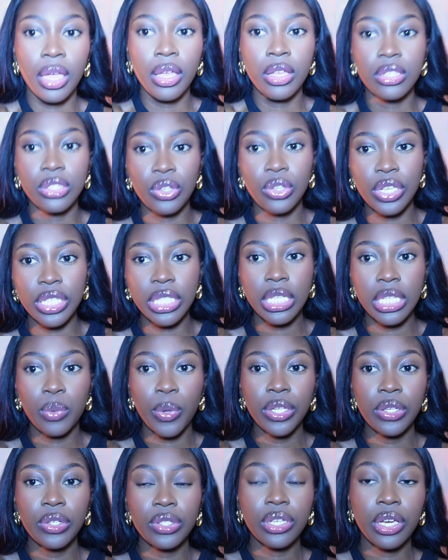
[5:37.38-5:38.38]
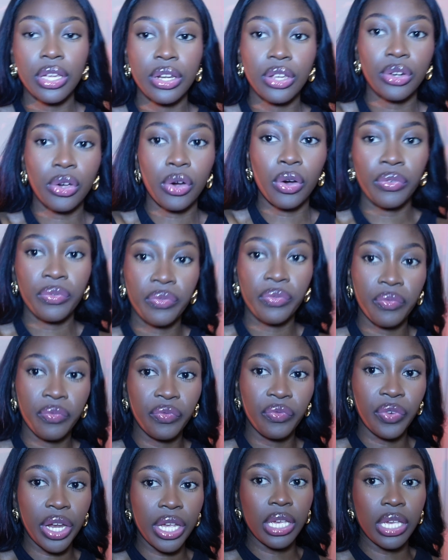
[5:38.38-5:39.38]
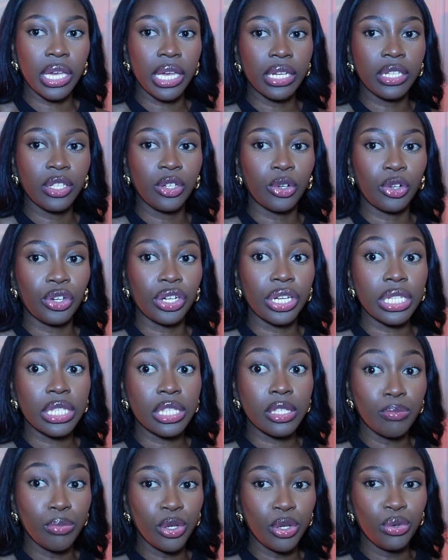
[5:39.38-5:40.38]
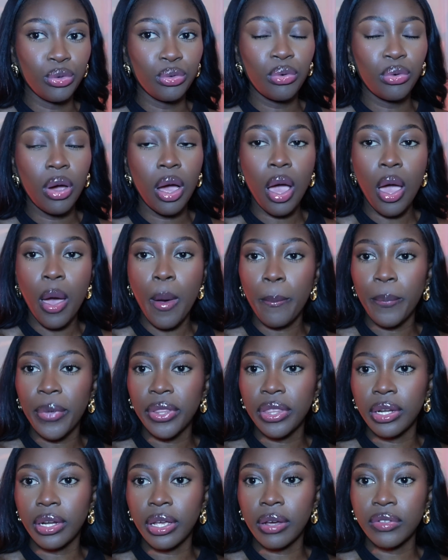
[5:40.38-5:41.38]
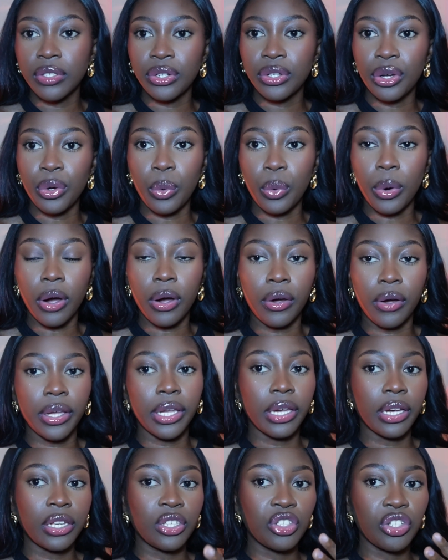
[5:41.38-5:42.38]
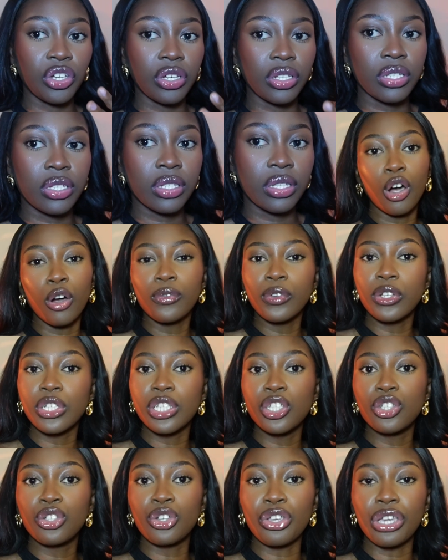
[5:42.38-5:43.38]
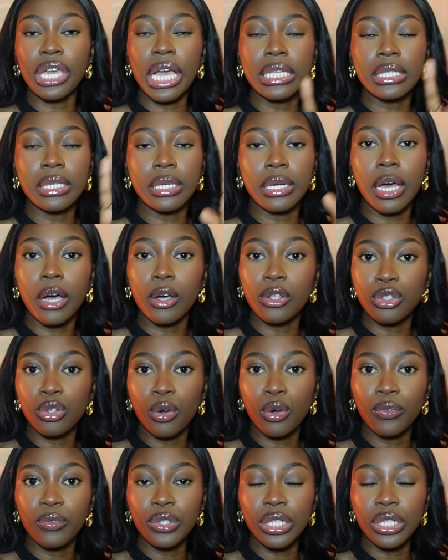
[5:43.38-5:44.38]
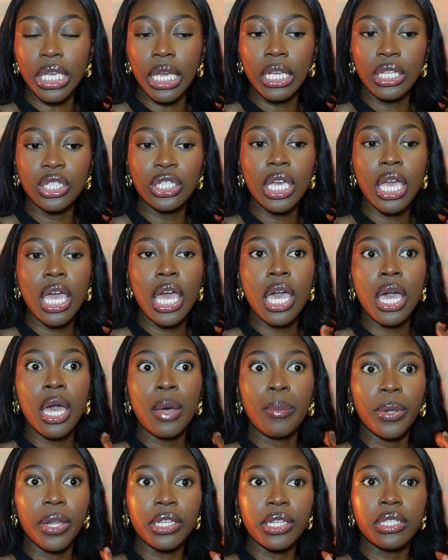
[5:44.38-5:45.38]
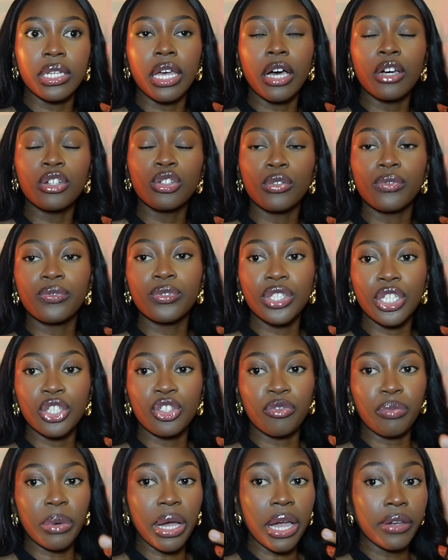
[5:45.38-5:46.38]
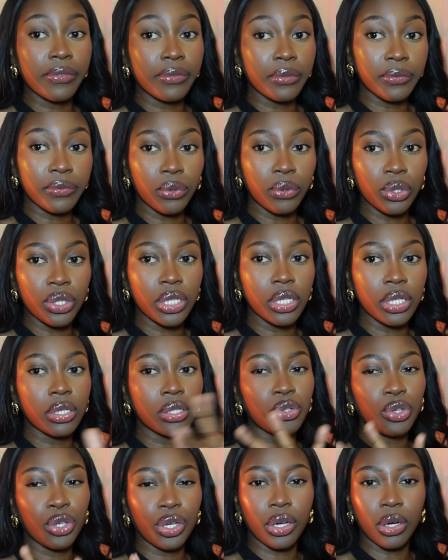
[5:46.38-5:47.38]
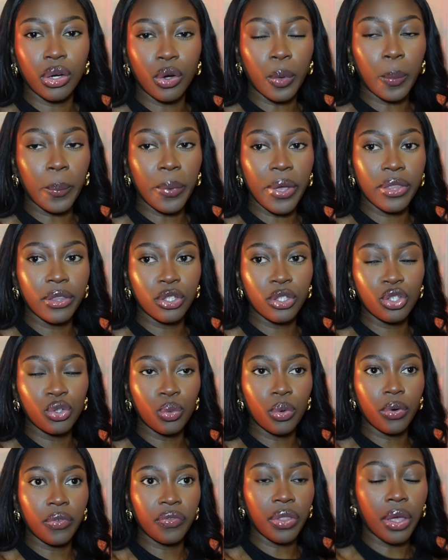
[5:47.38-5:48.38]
So you see when you turn it on very early on, it's blue, but then after a while it adjusts. I'll obviously show you guys an outdoor footage plus an outdoor footage of my iPhone 14 so you can compare the two of